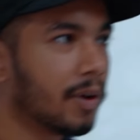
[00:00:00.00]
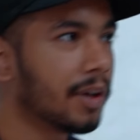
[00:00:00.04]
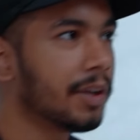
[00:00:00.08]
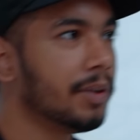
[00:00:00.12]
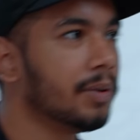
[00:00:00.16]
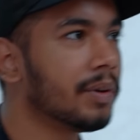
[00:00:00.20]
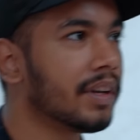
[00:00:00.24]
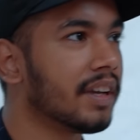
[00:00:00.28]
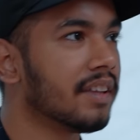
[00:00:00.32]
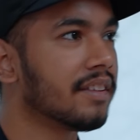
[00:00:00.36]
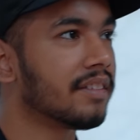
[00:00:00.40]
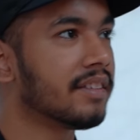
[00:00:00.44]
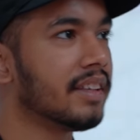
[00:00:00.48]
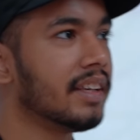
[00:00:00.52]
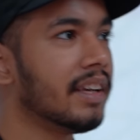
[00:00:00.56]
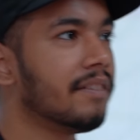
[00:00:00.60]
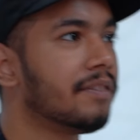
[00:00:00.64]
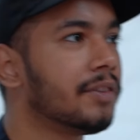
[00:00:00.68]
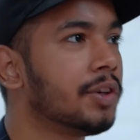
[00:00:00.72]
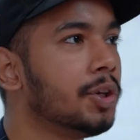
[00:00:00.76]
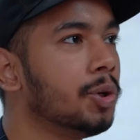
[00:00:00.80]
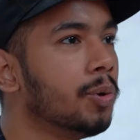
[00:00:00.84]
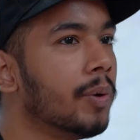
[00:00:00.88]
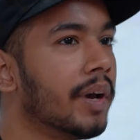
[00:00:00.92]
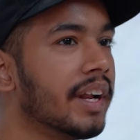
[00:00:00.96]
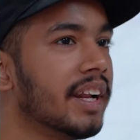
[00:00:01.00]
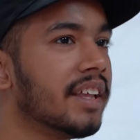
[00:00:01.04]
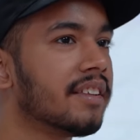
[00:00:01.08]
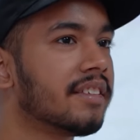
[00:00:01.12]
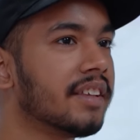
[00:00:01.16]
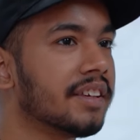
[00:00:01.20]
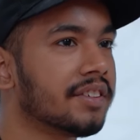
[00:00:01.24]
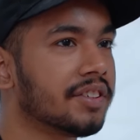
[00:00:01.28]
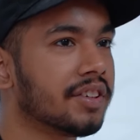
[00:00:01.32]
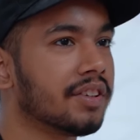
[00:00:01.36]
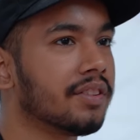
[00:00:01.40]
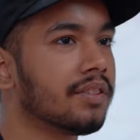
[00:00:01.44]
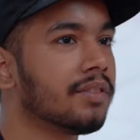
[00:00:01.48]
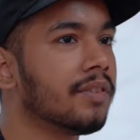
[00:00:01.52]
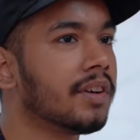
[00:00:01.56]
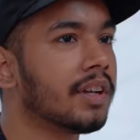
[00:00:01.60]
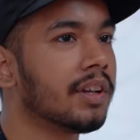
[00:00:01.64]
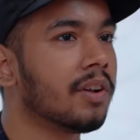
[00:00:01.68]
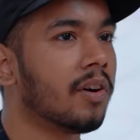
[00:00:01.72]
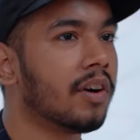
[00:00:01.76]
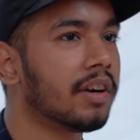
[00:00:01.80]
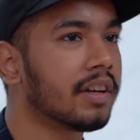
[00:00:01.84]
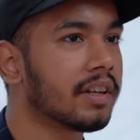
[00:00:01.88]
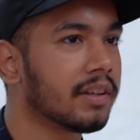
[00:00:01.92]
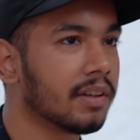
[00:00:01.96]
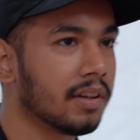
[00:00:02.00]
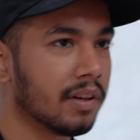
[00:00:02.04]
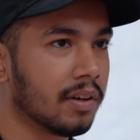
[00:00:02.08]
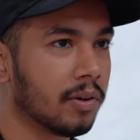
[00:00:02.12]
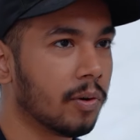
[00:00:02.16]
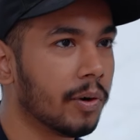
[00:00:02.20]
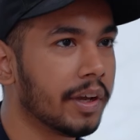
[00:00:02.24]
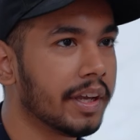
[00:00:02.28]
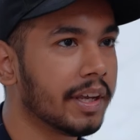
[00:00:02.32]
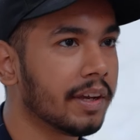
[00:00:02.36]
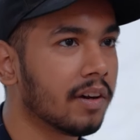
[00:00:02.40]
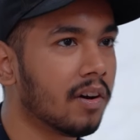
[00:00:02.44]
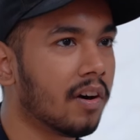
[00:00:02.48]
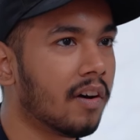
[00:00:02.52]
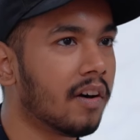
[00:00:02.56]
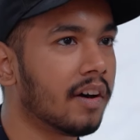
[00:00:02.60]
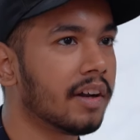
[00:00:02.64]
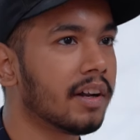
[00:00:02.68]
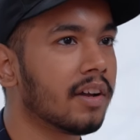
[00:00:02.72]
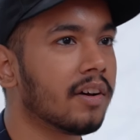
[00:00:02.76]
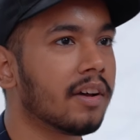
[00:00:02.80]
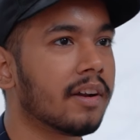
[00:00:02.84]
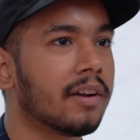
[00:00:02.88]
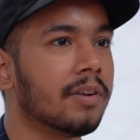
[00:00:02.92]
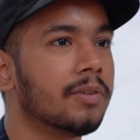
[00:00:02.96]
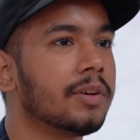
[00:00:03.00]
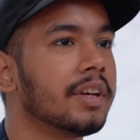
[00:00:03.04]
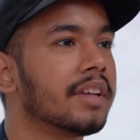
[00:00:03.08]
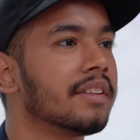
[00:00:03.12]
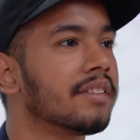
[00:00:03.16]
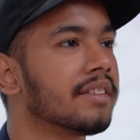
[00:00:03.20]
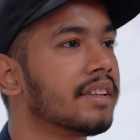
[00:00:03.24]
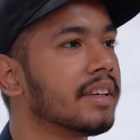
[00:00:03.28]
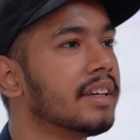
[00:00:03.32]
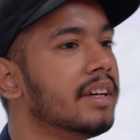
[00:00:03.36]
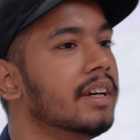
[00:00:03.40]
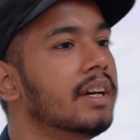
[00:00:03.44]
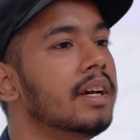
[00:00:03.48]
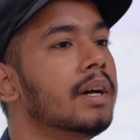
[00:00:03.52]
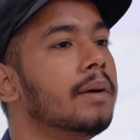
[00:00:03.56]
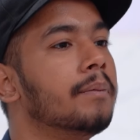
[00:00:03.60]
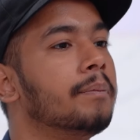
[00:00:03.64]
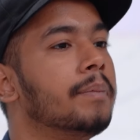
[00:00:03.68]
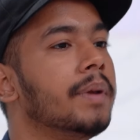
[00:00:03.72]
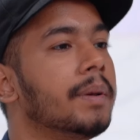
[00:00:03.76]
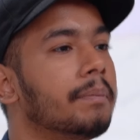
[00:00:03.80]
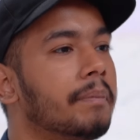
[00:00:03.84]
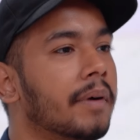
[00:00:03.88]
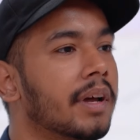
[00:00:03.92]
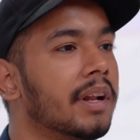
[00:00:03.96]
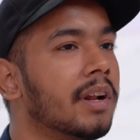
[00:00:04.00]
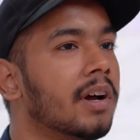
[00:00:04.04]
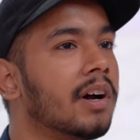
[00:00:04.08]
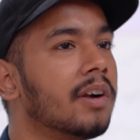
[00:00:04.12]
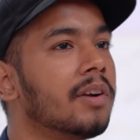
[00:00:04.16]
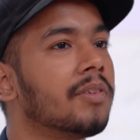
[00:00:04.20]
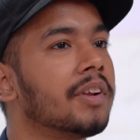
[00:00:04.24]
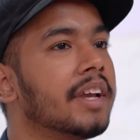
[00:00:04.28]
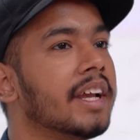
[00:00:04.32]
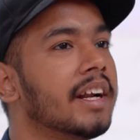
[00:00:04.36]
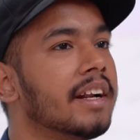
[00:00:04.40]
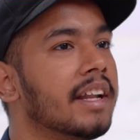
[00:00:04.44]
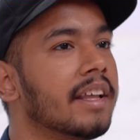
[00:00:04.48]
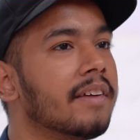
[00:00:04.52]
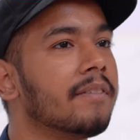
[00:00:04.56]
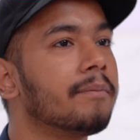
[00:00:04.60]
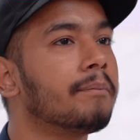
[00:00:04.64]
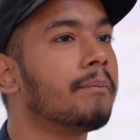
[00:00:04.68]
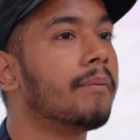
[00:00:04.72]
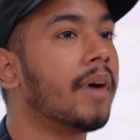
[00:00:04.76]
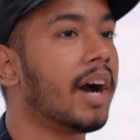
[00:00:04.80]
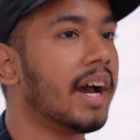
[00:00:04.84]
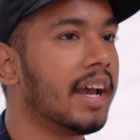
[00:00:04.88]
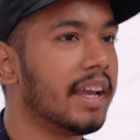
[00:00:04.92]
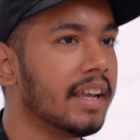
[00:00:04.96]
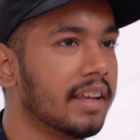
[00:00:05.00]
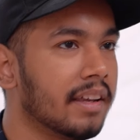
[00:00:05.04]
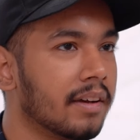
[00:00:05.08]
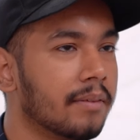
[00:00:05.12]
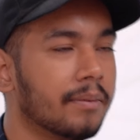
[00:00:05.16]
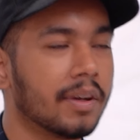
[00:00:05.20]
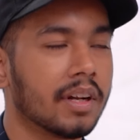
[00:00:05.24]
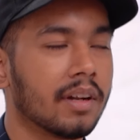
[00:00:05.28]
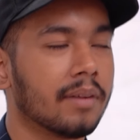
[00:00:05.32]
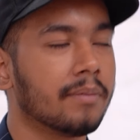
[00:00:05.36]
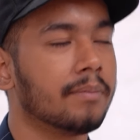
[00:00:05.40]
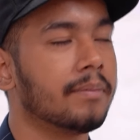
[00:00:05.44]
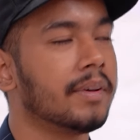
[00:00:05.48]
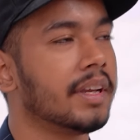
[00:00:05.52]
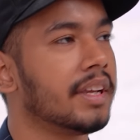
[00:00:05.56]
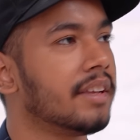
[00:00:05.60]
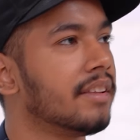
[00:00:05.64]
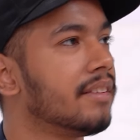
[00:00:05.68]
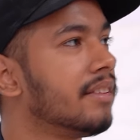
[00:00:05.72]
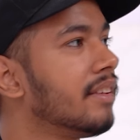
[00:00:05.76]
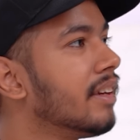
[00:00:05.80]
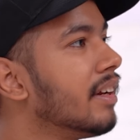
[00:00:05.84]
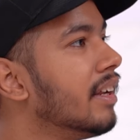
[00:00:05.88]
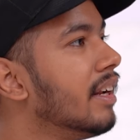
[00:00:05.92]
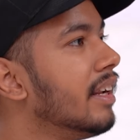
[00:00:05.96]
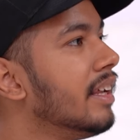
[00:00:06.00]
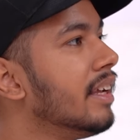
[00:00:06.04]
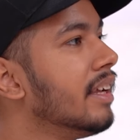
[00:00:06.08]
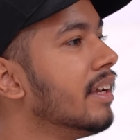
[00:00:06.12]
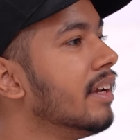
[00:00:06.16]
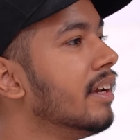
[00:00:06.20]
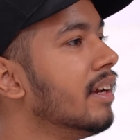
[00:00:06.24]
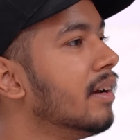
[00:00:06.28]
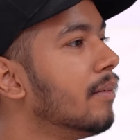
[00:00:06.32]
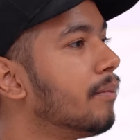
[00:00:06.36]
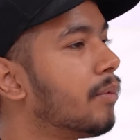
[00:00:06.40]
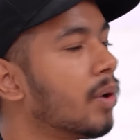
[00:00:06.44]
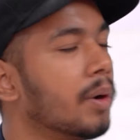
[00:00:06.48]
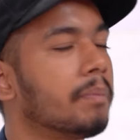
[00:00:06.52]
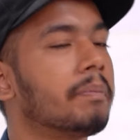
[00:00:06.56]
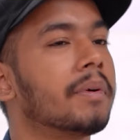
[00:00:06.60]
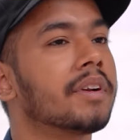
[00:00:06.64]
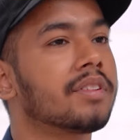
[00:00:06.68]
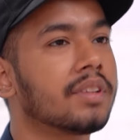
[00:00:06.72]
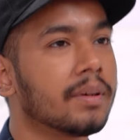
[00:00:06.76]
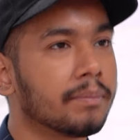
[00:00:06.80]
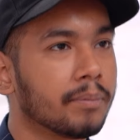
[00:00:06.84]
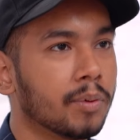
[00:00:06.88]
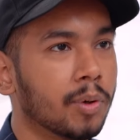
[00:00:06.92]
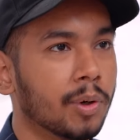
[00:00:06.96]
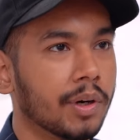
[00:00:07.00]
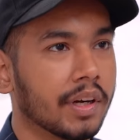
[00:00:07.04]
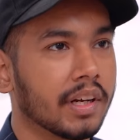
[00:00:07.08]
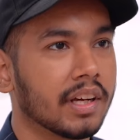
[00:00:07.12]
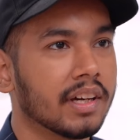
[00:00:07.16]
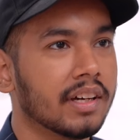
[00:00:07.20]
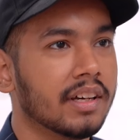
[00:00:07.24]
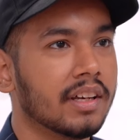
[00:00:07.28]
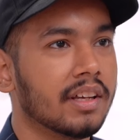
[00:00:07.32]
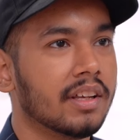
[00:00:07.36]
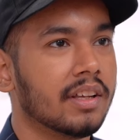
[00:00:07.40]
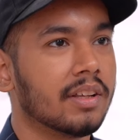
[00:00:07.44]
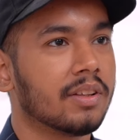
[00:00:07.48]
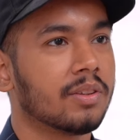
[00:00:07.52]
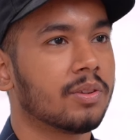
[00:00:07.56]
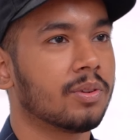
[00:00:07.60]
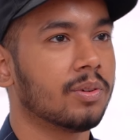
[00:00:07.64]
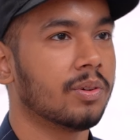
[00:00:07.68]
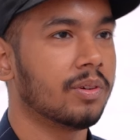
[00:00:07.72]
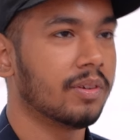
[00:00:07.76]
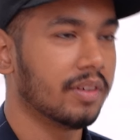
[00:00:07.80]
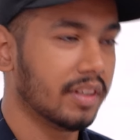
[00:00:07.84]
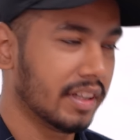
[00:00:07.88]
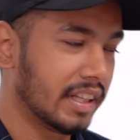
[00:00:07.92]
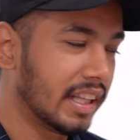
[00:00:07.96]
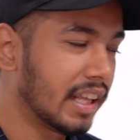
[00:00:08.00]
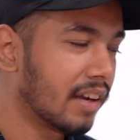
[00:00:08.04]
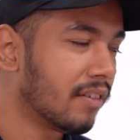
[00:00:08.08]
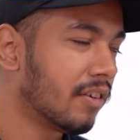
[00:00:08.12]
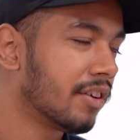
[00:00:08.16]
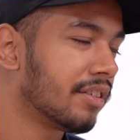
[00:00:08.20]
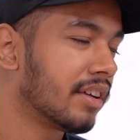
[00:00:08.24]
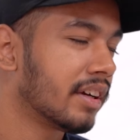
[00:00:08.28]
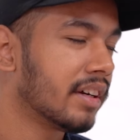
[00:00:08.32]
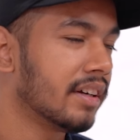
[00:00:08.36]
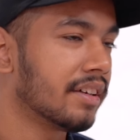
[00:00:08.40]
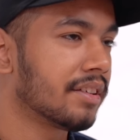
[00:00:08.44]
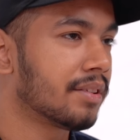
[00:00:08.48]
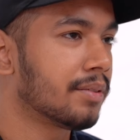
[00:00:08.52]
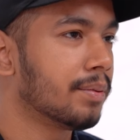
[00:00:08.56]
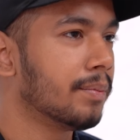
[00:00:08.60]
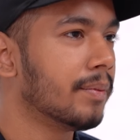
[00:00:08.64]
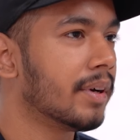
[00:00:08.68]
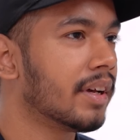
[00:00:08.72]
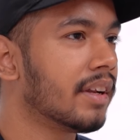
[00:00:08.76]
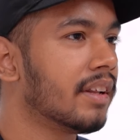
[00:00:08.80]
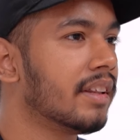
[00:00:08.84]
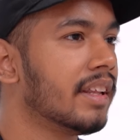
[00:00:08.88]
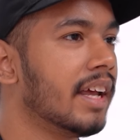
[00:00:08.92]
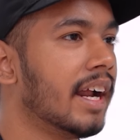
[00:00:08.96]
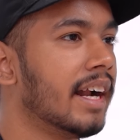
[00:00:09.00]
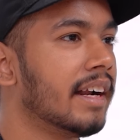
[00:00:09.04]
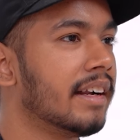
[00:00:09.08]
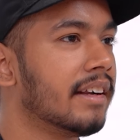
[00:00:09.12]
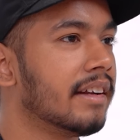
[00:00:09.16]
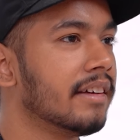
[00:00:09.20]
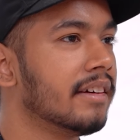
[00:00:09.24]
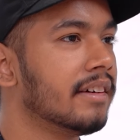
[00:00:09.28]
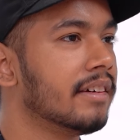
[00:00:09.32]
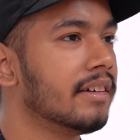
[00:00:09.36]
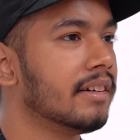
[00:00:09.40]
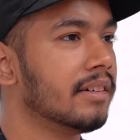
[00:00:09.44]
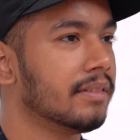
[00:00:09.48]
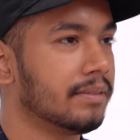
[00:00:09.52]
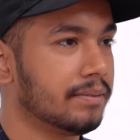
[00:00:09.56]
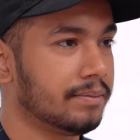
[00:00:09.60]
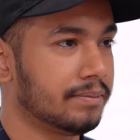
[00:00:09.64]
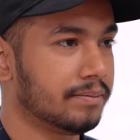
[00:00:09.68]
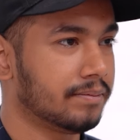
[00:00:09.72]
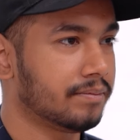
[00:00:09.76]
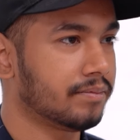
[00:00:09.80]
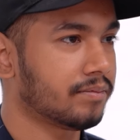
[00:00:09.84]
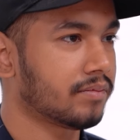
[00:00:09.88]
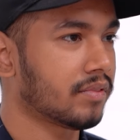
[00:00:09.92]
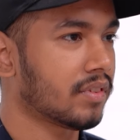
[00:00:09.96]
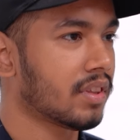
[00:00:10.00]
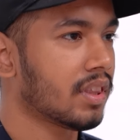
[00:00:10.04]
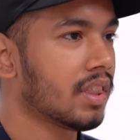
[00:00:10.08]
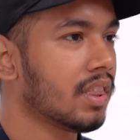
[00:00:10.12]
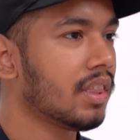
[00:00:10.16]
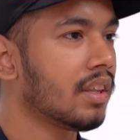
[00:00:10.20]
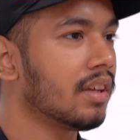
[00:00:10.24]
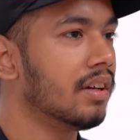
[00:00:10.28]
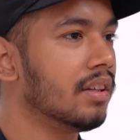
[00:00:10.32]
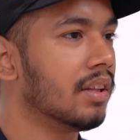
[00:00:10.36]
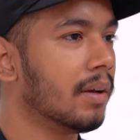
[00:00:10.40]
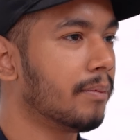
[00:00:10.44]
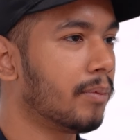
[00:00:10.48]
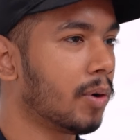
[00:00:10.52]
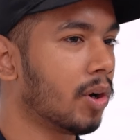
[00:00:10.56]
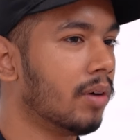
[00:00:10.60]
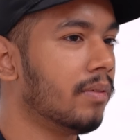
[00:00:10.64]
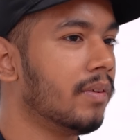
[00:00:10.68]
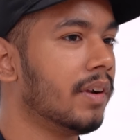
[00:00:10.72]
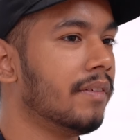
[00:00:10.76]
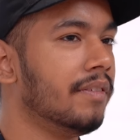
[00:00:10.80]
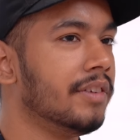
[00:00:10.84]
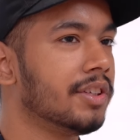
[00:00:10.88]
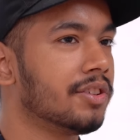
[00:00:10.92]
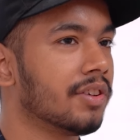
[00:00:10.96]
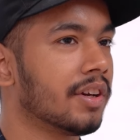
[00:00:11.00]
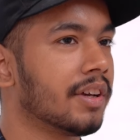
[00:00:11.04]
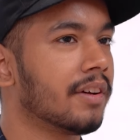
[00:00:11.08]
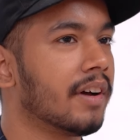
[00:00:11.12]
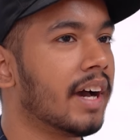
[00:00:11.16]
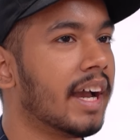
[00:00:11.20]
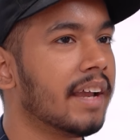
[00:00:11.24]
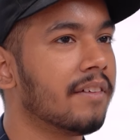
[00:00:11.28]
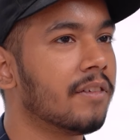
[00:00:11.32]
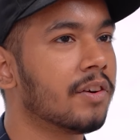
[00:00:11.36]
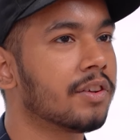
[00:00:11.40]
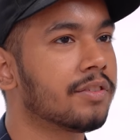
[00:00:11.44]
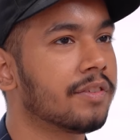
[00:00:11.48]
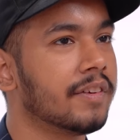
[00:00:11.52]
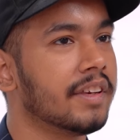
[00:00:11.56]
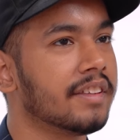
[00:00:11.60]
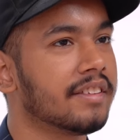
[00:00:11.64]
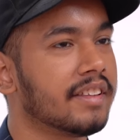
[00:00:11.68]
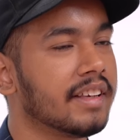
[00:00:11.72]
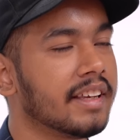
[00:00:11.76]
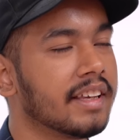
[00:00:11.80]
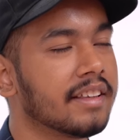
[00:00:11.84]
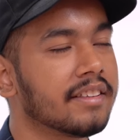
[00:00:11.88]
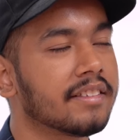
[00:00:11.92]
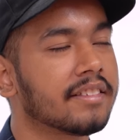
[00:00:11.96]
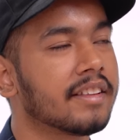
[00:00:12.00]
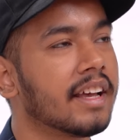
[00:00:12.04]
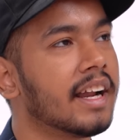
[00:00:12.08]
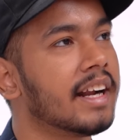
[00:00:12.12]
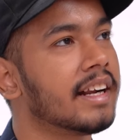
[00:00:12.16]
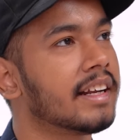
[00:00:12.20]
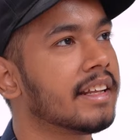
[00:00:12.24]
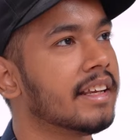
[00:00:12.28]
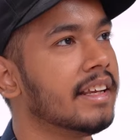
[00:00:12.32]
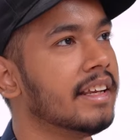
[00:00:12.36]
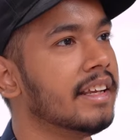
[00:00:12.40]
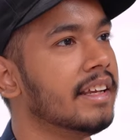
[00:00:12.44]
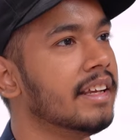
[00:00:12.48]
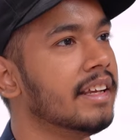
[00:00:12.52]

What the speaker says: or you can say if Q&A sessions were not going on, or you can say people not getting by, basically proper support. So there was a customer that the problem which I was facing is that